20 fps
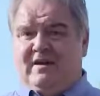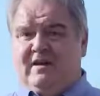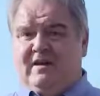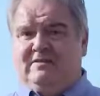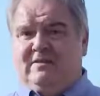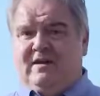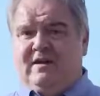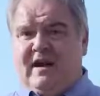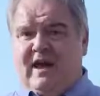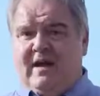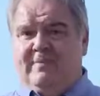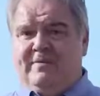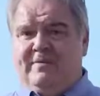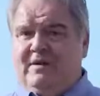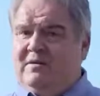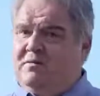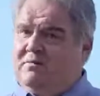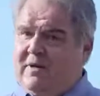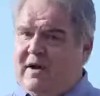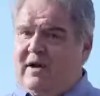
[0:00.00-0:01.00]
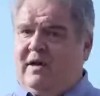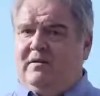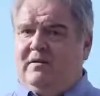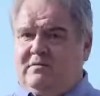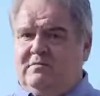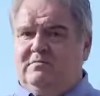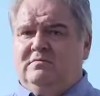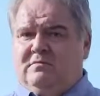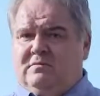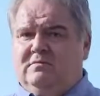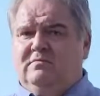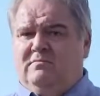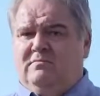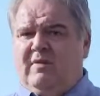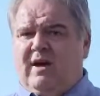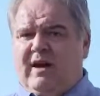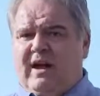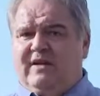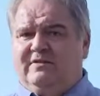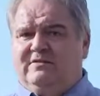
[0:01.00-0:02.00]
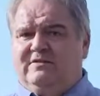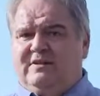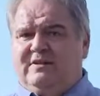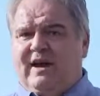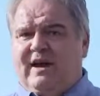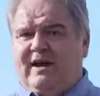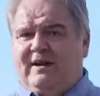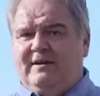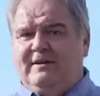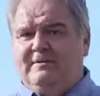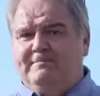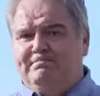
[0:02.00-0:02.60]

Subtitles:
guys unhappy, well, my hands are tied.